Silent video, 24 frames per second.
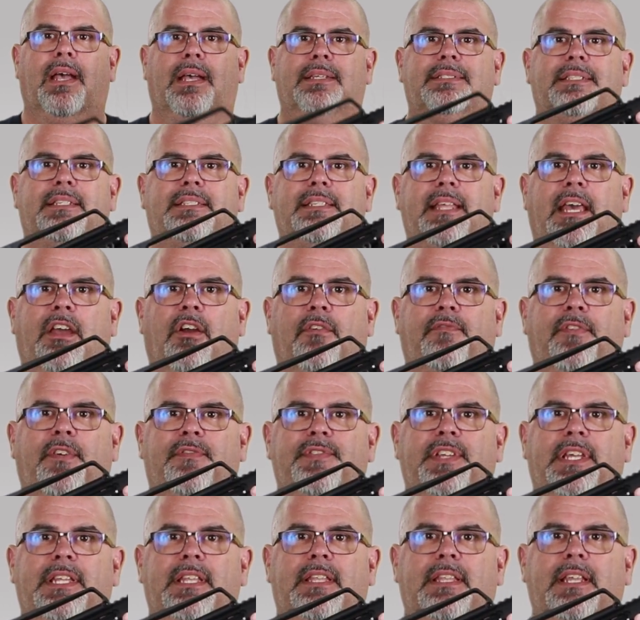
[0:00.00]
Is this an
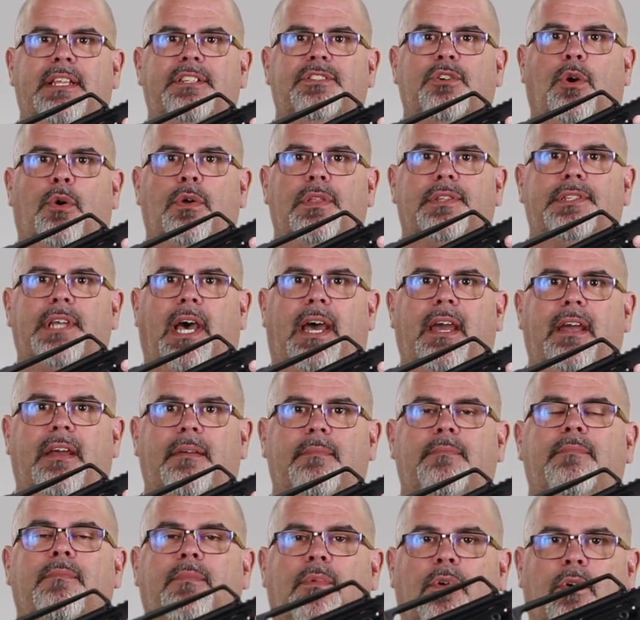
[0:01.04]
AR-15 that needs to go on the
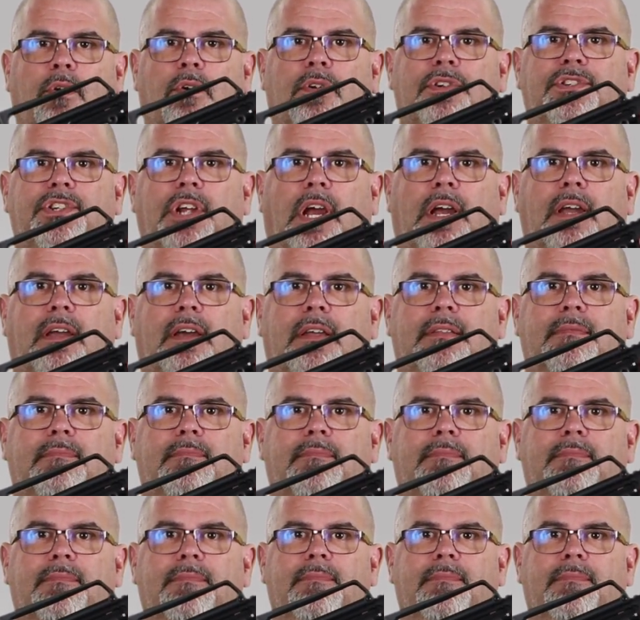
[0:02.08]
diet or a shotgun?